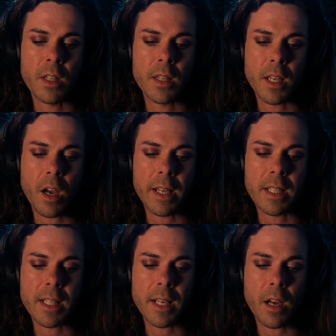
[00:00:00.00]
the
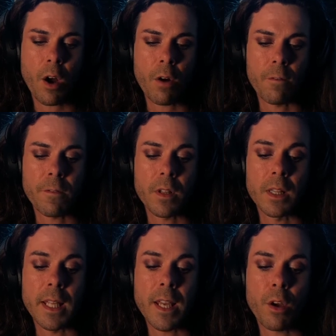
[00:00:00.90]
idea of
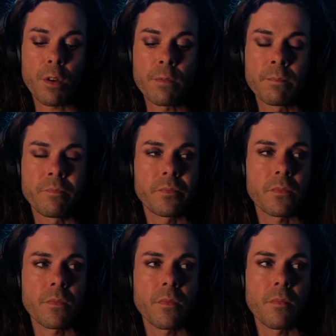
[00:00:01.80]
Leo
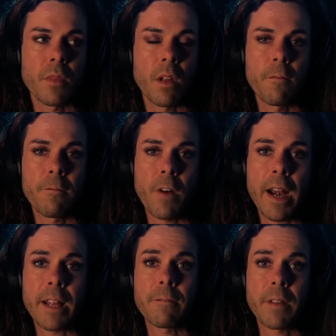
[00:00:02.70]

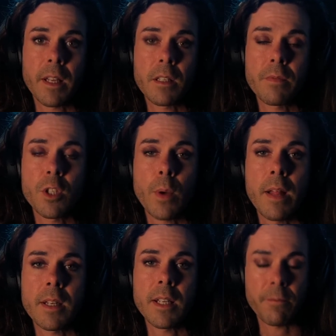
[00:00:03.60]
fighting for
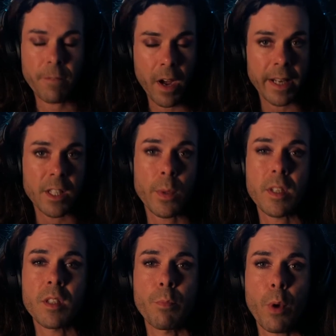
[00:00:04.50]
individuality and fighting to
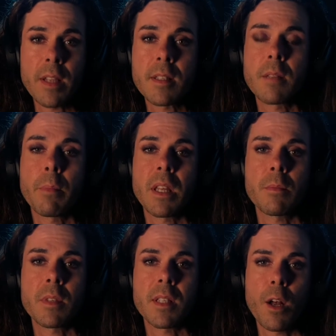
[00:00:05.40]
express and be
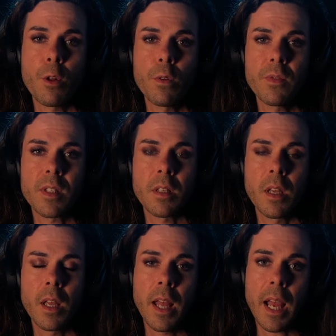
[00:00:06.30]
themselves.
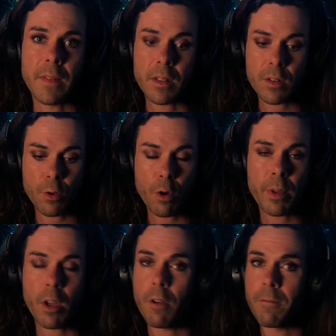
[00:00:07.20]
And then
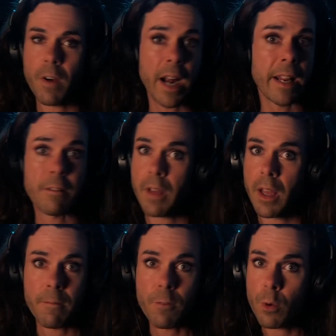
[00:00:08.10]
Scorpio fighting for
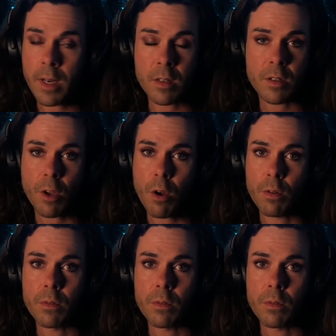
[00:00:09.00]
everyone's soul,